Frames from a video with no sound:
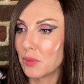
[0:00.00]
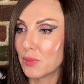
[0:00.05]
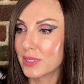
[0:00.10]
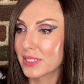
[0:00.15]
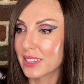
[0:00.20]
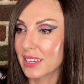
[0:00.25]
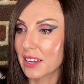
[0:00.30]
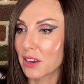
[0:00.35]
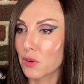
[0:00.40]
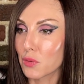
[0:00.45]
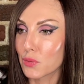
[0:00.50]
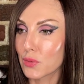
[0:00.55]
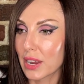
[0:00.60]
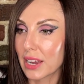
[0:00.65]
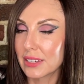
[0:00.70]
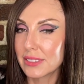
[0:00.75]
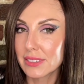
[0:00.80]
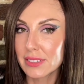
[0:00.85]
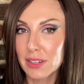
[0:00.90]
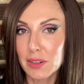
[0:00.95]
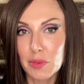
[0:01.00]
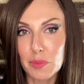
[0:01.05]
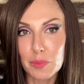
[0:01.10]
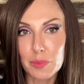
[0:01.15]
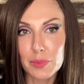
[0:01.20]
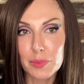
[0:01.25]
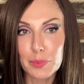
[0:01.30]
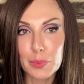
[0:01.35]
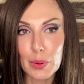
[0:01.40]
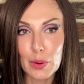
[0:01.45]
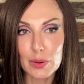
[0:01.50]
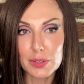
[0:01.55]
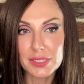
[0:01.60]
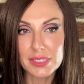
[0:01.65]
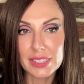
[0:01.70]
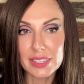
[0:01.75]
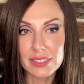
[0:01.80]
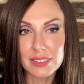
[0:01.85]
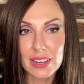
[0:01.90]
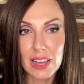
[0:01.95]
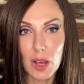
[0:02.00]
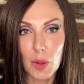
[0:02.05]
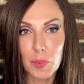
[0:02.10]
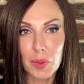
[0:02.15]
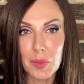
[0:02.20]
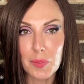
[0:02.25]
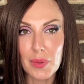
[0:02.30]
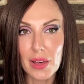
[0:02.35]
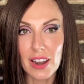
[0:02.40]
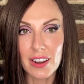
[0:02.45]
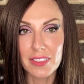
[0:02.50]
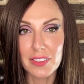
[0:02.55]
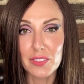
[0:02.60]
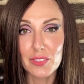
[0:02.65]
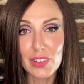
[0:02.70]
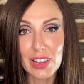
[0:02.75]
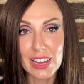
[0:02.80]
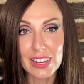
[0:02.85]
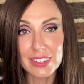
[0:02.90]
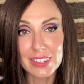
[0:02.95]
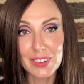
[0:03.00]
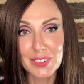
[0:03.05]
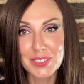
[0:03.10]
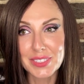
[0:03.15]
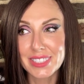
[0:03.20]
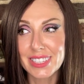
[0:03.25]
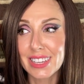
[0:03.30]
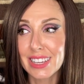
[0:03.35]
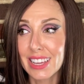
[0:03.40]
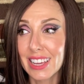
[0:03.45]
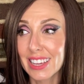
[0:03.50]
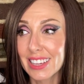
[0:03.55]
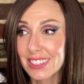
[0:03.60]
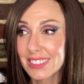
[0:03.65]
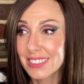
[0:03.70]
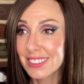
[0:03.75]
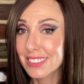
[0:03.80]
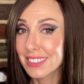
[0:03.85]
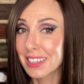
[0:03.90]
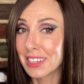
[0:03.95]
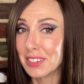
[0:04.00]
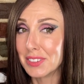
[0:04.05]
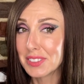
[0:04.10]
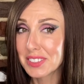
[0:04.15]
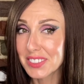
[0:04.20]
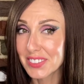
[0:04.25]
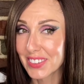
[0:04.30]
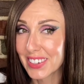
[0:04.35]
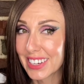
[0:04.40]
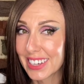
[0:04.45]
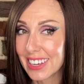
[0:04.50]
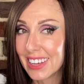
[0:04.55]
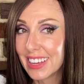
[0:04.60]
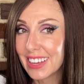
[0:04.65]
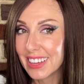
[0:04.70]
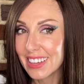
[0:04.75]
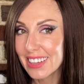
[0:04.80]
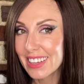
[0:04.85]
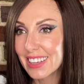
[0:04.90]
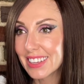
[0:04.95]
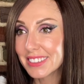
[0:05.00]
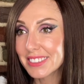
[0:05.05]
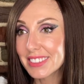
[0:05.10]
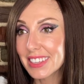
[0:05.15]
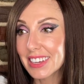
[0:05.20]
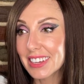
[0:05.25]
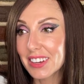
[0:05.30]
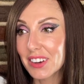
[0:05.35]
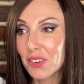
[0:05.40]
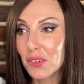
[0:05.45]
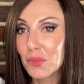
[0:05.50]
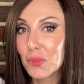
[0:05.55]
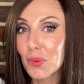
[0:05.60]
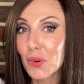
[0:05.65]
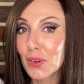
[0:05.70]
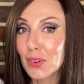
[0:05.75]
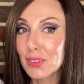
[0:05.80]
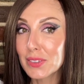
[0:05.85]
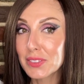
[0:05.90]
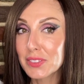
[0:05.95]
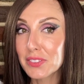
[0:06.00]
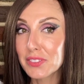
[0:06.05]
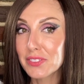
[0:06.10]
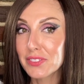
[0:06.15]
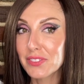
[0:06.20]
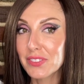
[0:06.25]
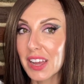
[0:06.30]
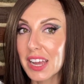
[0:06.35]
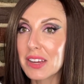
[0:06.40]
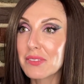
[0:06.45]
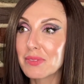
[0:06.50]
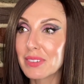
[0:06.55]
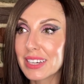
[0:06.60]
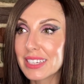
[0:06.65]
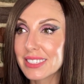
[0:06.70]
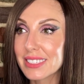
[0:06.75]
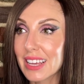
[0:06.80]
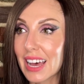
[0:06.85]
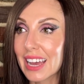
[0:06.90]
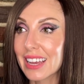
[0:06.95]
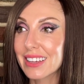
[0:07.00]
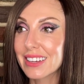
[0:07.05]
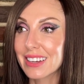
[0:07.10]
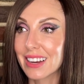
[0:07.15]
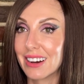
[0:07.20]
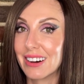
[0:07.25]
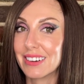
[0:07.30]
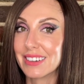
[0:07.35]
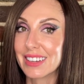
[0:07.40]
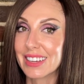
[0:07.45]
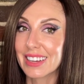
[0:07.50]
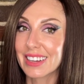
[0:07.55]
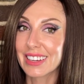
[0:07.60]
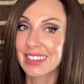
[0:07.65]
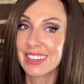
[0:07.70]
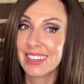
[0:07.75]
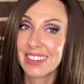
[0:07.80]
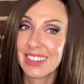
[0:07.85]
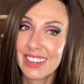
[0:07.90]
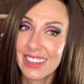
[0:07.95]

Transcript: was like a random person helping me out of the van. I was like, excuse me? He's like a world famous, iconic.